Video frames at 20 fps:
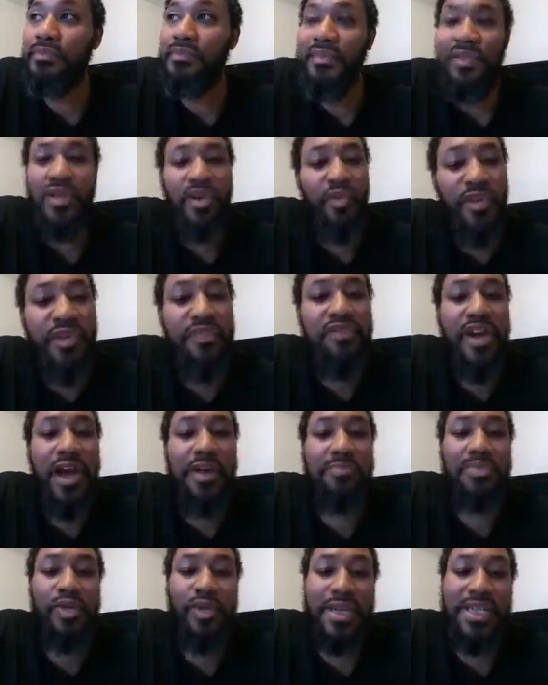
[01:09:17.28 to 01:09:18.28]
we've come
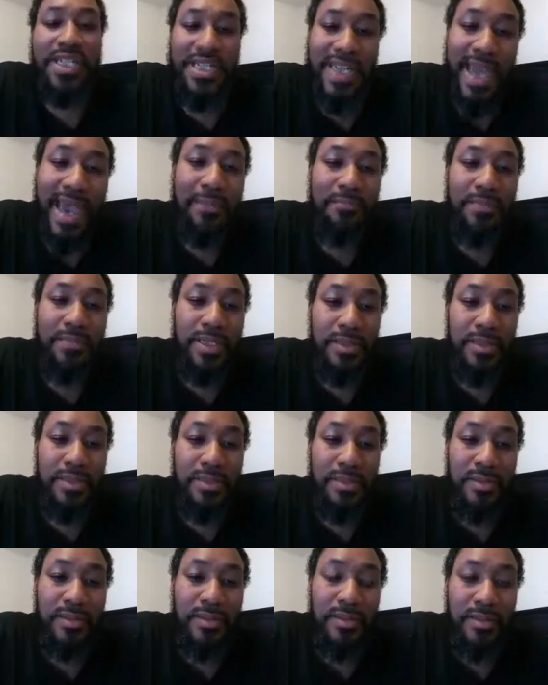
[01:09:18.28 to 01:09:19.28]
to accept
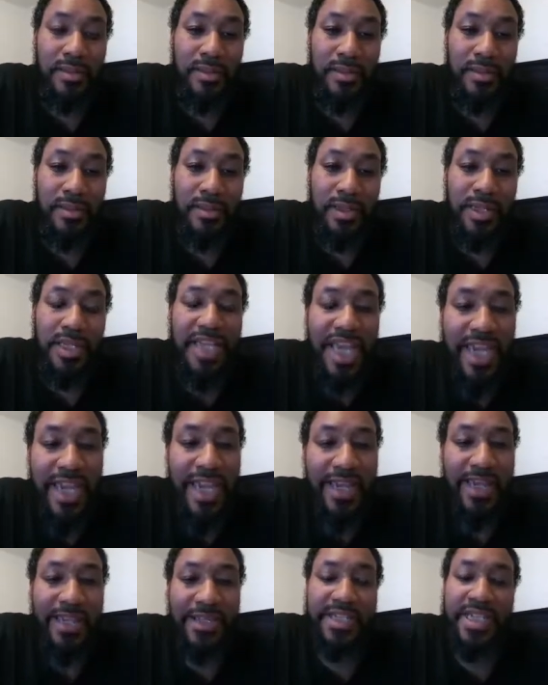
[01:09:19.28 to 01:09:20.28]

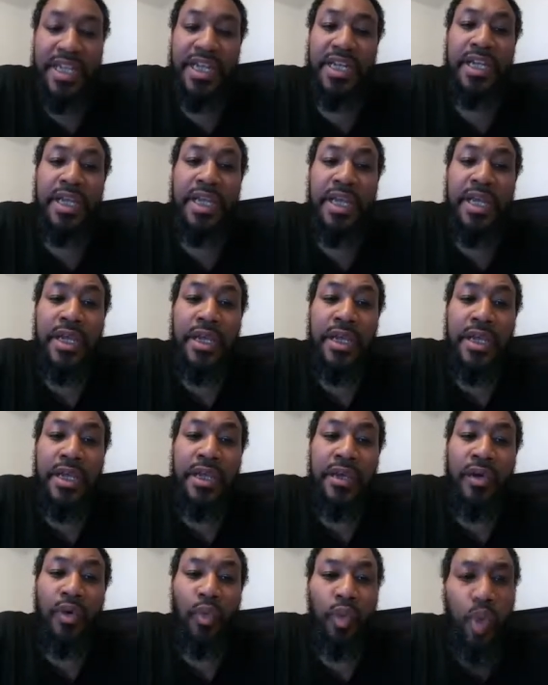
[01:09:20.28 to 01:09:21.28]
kings and
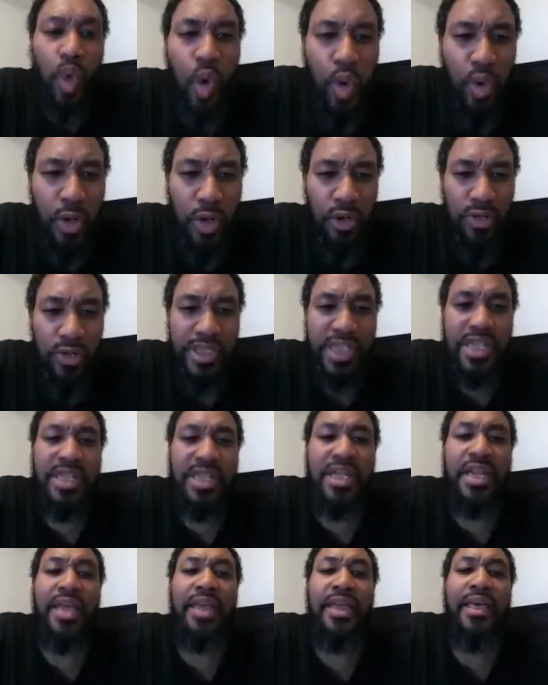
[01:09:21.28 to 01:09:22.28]
rulers
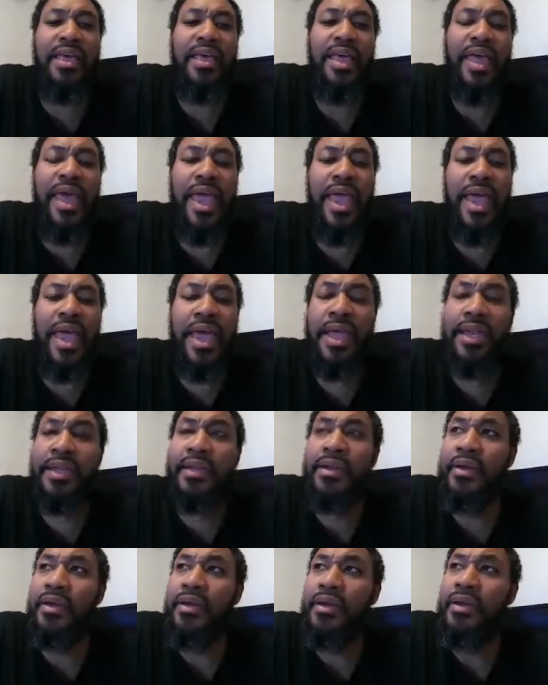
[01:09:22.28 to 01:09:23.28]
and
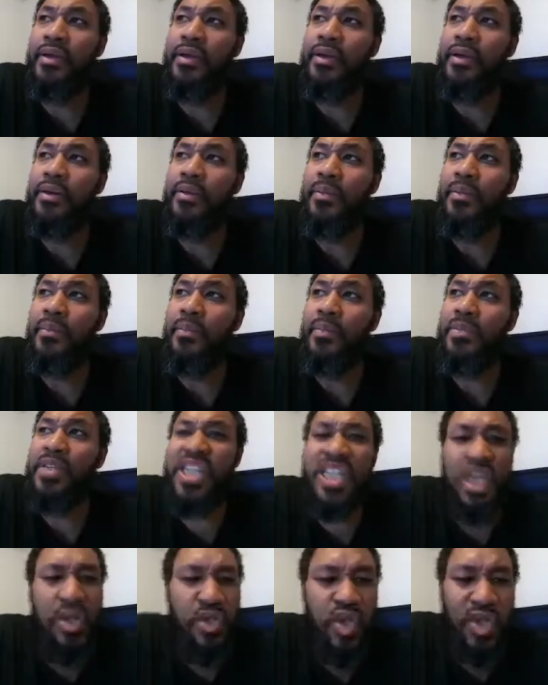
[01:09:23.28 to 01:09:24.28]

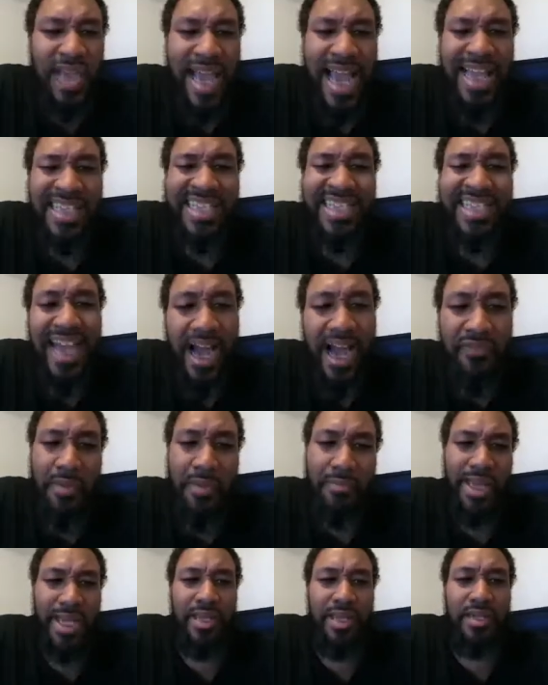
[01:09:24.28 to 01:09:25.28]
centralized
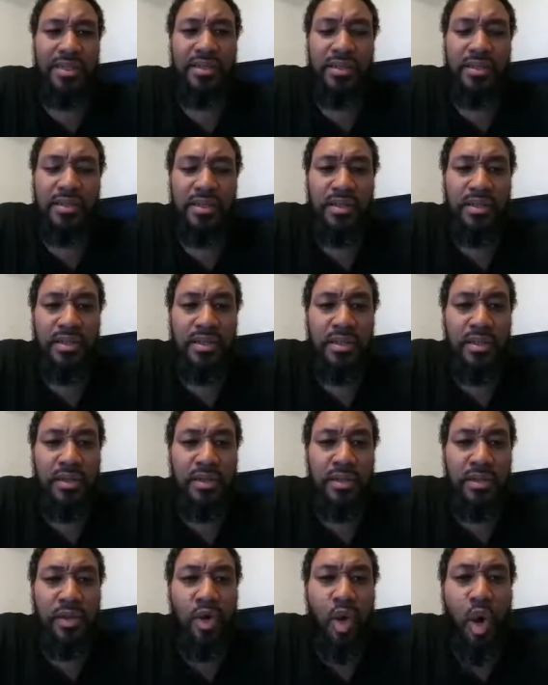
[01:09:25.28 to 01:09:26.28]
government
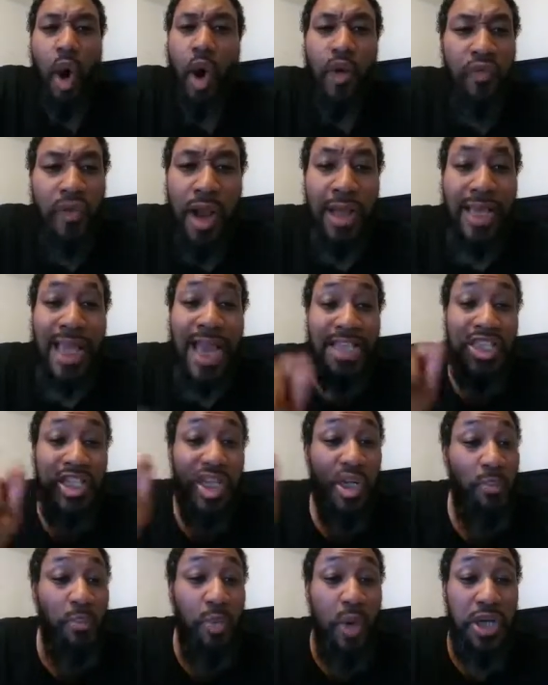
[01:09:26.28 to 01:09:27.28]
over our lives to the
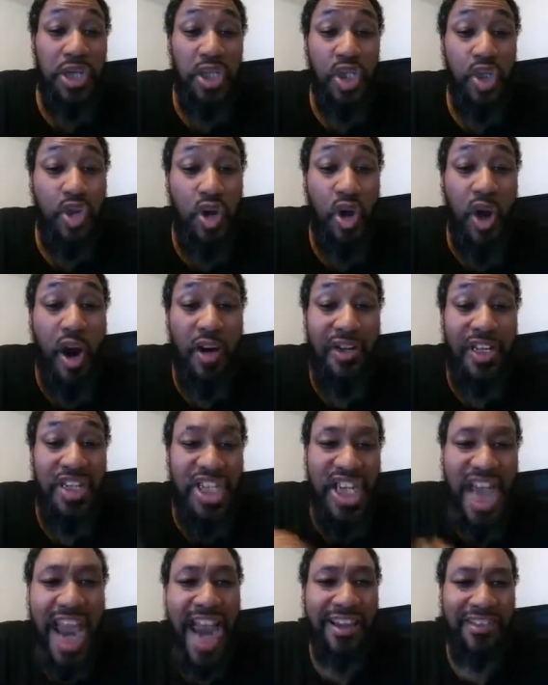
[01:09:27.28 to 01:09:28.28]
point that you can hardly
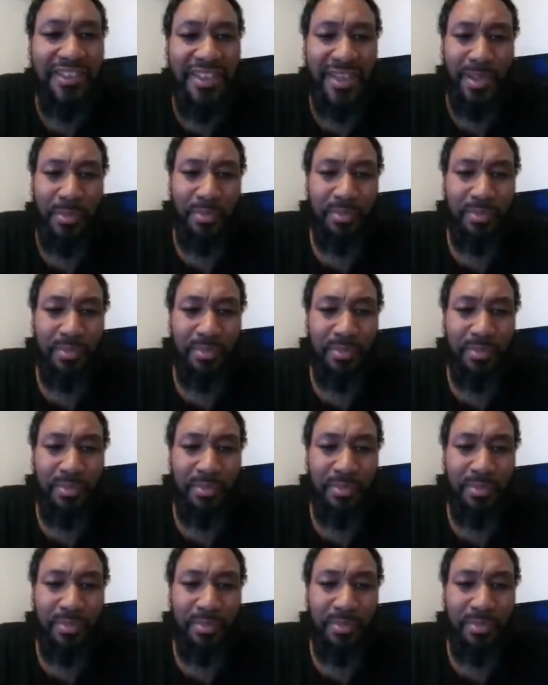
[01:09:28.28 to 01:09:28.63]
check them.